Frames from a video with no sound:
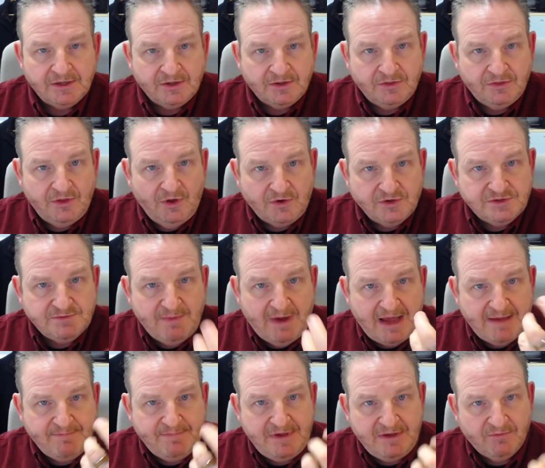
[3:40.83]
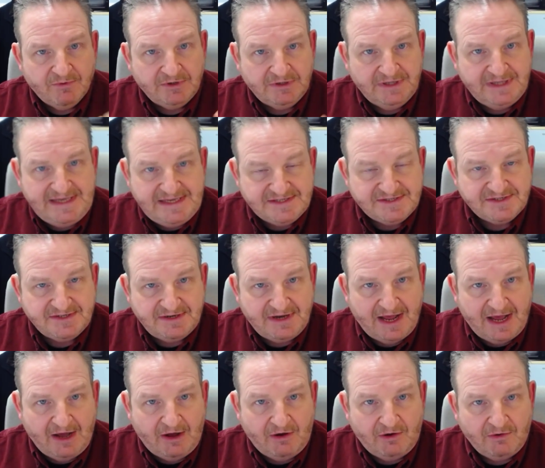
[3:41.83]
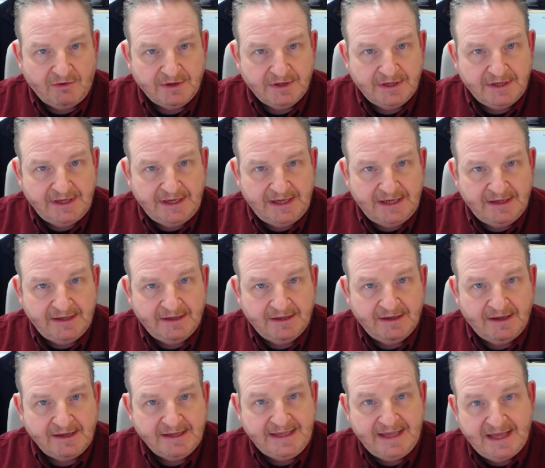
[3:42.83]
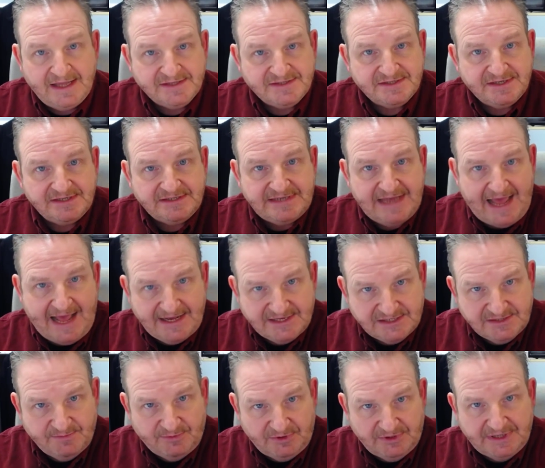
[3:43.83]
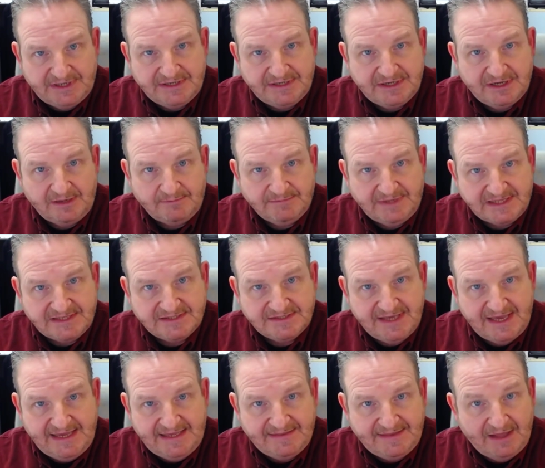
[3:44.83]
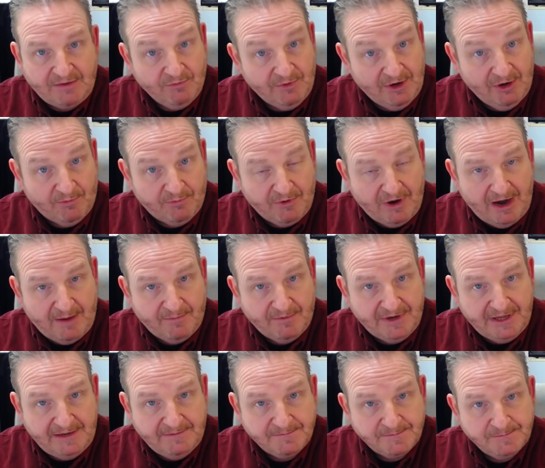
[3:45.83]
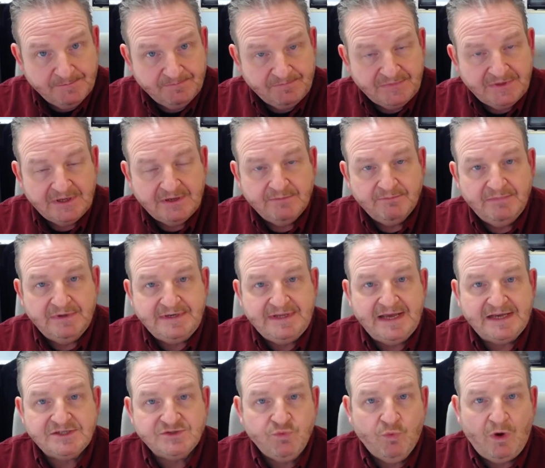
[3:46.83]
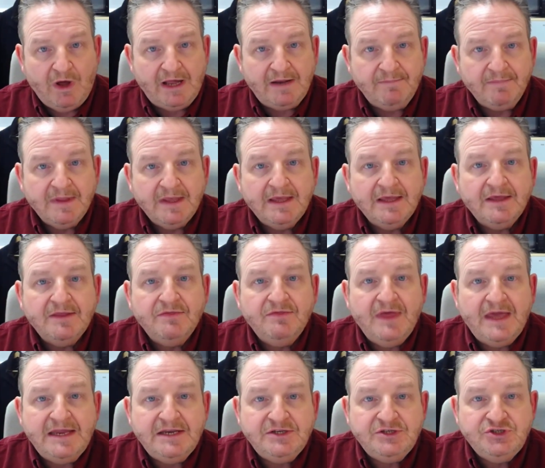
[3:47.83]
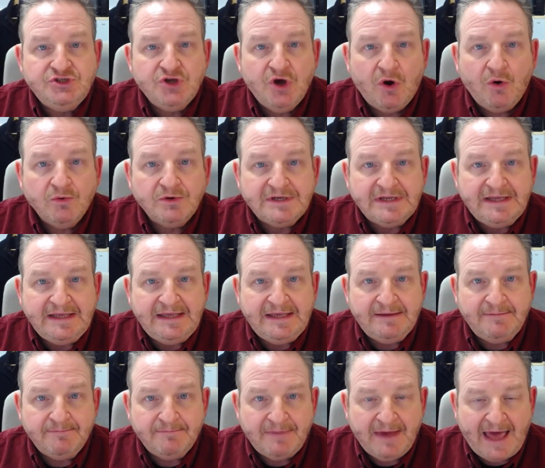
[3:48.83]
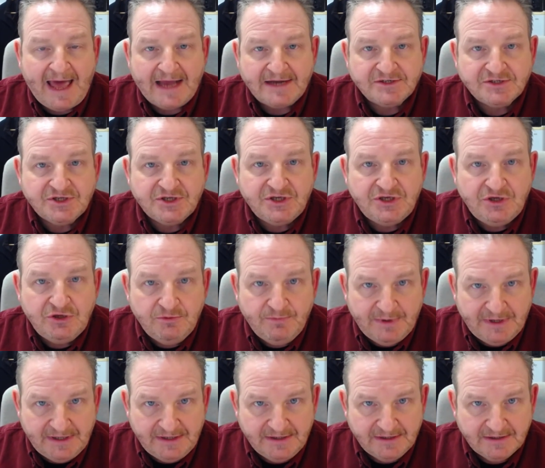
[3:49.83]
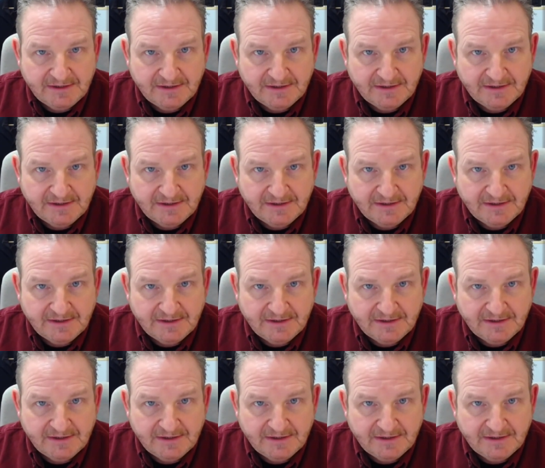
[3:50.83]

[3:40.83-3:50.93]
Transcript: those might be released now against taxable income, let's say in that rental property, but guess what? They don't impact QBID.